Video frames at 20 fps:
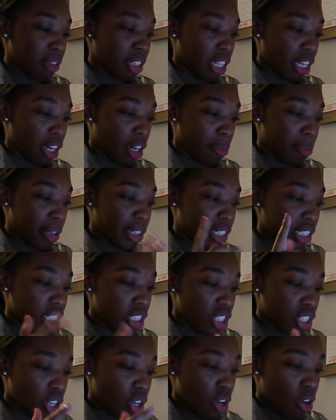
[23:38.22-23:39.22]
me the error
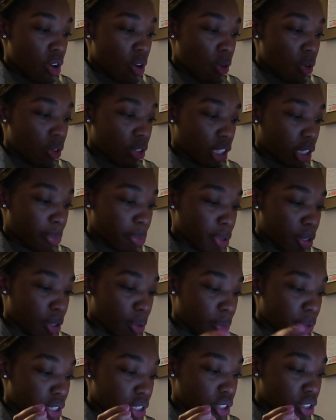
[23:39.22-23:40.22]
message on the computer,
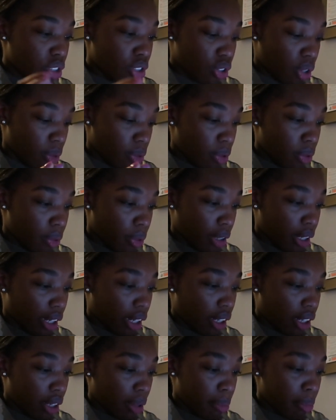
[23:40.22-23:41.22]
which is so
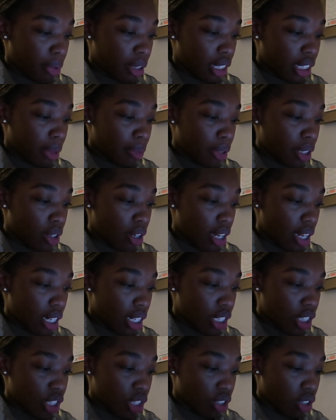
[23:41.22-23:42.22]
annoying. But let me go ahead
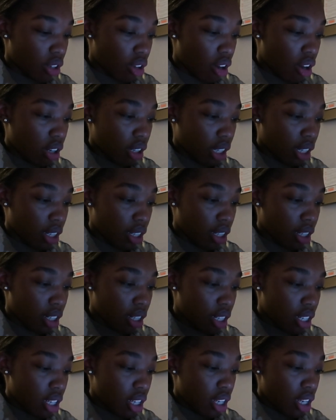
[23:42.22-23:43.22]
and just log in
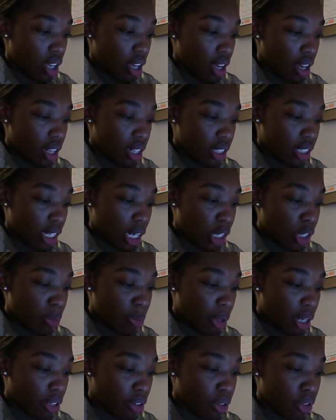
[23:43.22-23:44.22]
and schedule
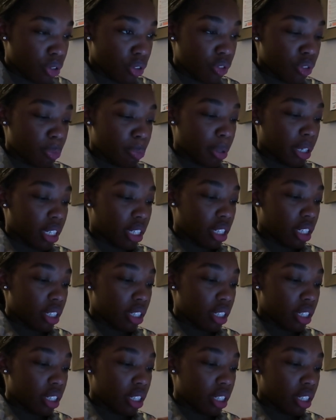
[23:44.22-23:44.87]
my grocery to pick